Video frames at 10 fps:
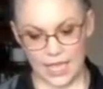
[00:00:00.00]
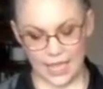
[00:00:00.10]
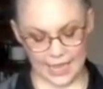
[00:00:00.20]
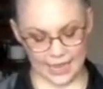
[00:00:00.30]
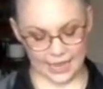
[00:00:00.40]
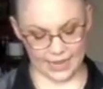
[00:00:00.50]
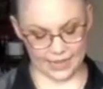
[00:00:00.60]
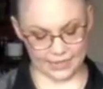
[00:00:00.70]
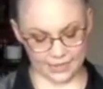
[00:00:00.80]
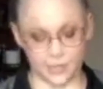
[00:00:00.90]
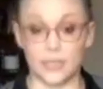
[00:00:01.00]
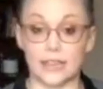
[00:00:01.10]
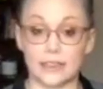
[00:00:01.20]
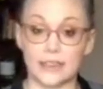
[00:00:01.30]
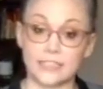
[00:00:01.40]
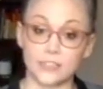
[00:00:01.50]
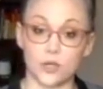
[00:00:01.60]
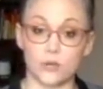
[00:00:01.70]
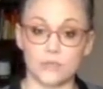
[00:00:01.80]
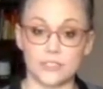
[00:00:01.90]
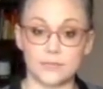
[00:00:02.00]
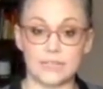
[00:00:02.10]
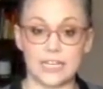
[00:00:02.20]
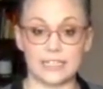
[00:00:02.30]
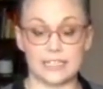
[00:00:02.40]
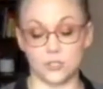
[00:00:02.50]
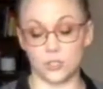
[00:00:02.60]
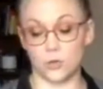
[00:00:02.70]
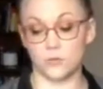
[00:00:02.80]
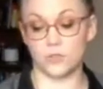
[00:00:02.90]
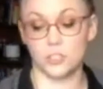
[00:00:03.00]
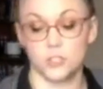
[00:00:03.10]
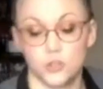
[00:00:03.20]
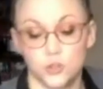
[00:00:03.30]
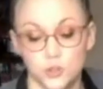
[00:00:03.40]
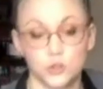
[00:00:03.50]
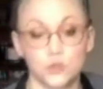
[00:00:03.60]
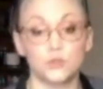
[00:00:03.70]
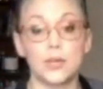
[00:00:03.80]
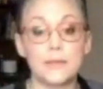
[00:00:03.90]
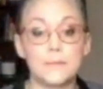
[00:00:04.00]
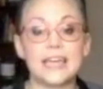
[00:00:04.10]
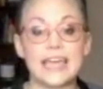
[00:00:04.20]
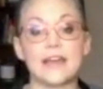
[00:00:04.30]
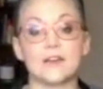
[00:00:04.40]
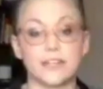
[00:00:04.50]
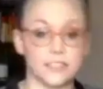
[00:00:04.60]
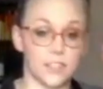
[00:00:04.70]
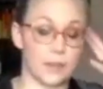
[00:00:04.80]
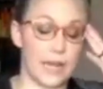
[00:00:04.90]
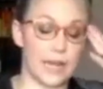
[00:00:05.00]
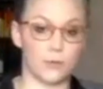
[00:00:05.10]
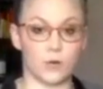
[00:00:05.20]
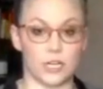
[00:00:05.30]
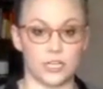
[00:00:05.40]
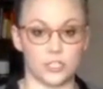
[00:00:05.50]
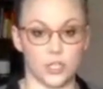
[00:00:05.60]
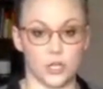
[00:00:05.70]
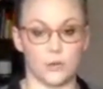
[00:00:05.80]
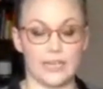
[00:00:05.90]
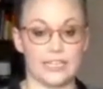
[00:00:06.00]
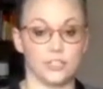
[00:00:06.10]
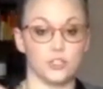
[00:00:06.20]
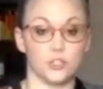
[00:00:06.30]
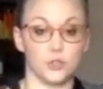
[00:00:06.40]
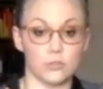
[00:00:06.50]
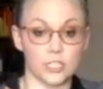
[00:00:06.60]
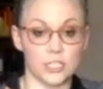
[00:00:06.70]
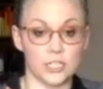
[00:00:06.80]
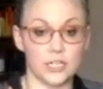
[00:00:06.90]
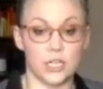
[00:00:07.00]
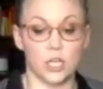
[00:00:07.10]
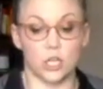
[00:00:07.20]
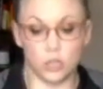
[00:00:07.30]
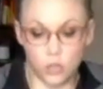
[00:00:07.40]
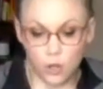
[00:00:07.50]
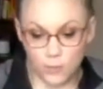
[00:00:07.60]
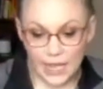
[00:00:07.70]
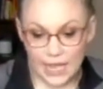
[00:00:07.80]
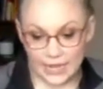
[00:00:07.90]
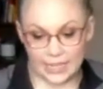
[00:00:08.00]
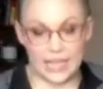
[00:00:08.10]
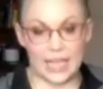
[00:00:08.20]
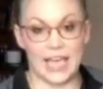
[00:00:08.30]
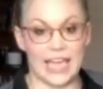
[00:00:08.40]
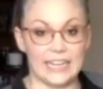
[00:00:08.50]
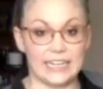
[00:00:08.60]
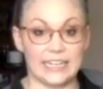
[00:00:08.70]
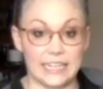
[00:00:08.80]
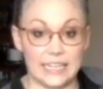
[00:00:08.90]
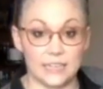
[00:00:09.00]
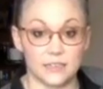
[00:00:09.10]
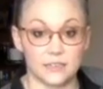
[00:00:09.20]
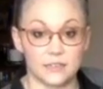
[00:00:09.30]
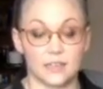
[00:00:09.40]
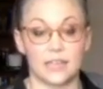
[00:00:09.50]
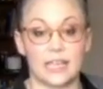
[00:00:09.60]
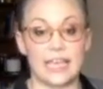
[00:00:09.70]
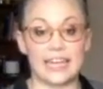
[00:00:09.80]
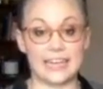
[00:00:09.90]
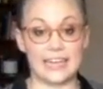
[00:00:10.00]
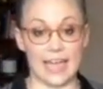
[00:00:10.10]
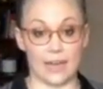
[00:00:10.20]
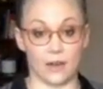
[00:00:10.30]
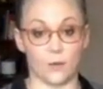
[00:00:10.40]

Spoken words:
and let's go over some techniques. So the three big areas of the body we're going to show is shoulder, low back, and knee. Now,